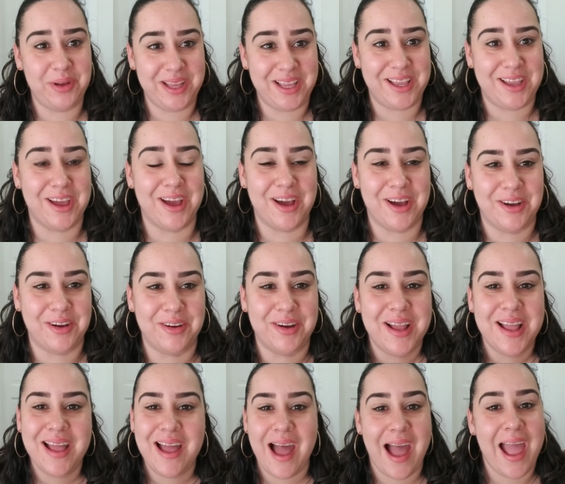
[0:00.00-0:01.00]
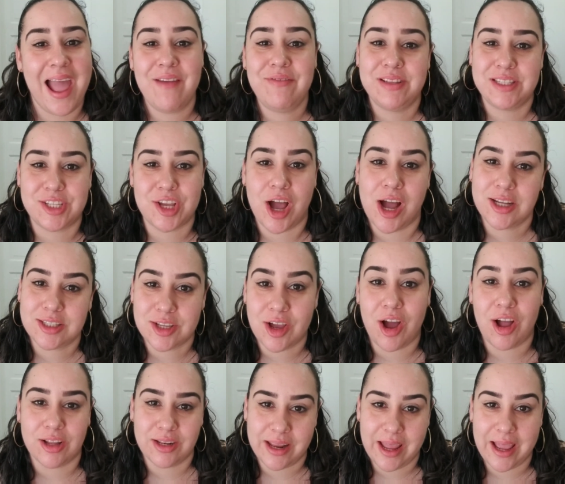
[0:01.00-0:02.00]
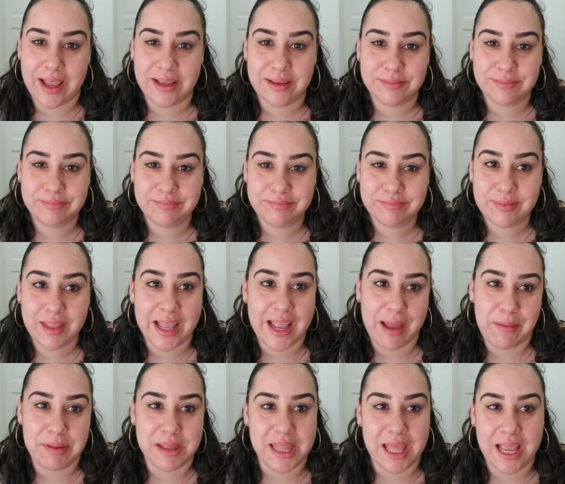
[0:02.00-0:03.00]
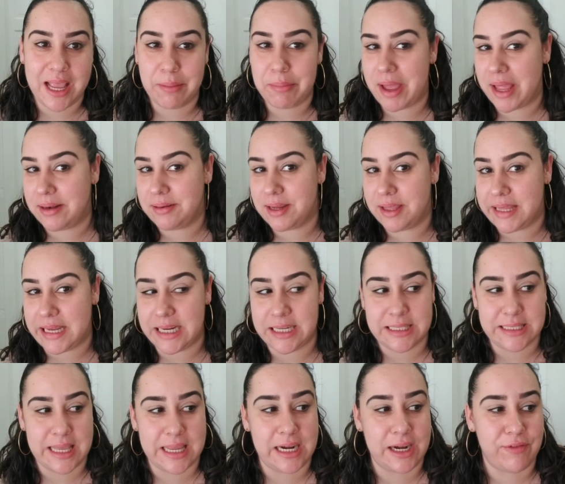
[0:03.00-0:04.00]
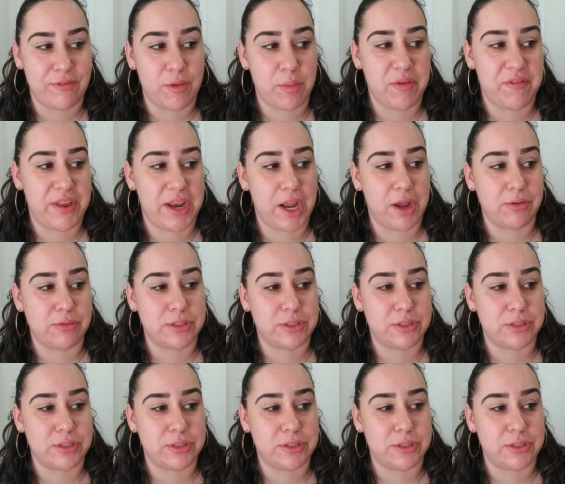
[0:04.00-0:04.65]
we go. I haven't talked all day. Like I've been laying in bed and I decided to film a video.